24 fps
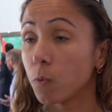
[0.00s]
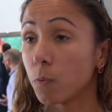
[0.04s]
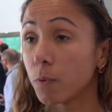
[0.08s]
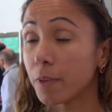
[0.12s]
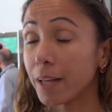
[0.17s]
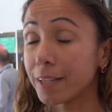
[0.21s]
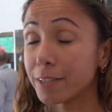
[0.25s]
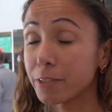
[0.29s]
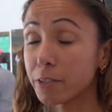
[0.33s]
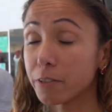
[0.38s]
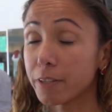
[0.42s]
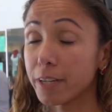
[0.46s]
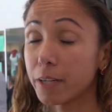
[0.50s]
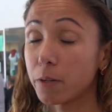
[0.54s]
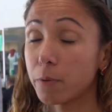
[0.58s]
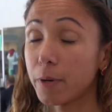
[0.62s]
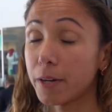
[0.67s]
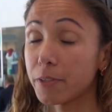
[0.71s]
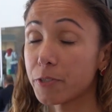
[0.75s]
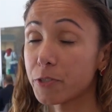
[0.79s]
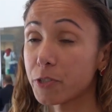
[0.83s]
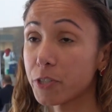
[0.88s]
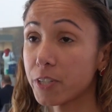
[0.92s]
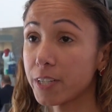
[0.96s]
That's a great
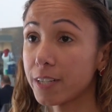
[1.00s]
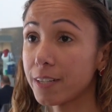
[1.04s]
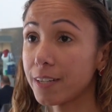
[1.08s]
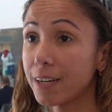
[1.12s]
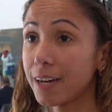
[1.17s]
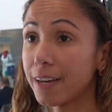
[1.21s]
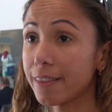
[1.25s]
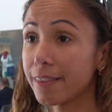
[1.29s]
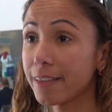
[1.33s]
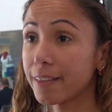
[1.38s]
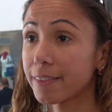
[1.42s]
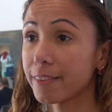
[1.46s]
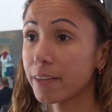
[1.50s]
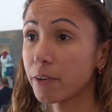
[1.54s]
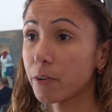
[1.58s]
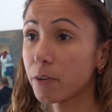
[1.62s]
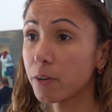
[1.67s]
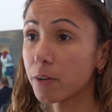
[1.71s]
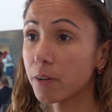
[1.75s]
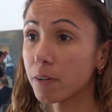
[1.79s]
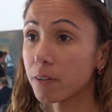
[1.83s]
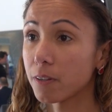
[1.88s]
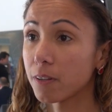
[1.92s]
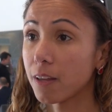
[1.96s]
question. I think there
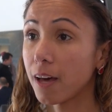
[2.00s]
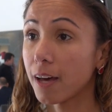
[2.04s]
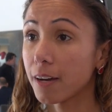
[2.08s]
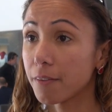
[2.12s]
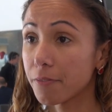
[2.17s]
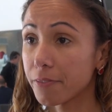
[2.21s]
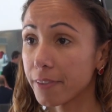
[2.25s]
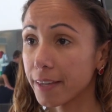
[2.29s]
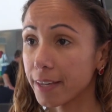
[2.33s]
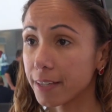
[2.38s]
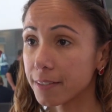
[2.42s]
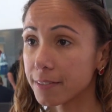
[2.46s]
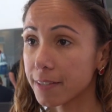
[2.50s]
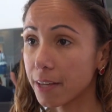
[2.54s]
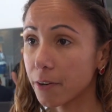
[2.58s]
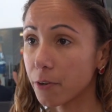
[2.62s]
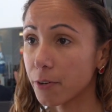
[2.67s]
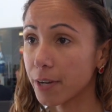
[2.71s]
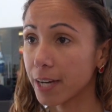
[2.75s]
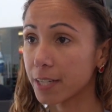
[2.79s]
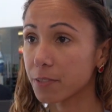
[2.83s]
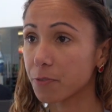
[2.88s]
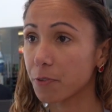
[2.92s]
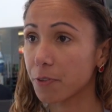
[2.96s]
are a lot of things that
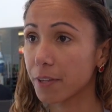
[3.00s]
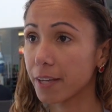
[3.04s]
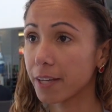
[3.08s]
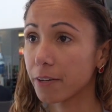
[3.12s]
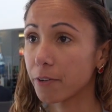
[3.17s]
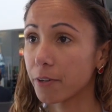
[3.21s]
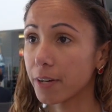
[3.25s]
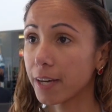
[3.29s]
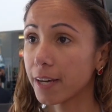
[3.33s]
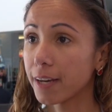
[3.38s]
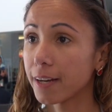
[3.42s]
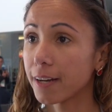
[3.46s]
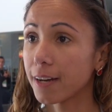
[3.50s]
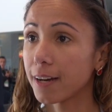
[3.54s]
are next for the internet.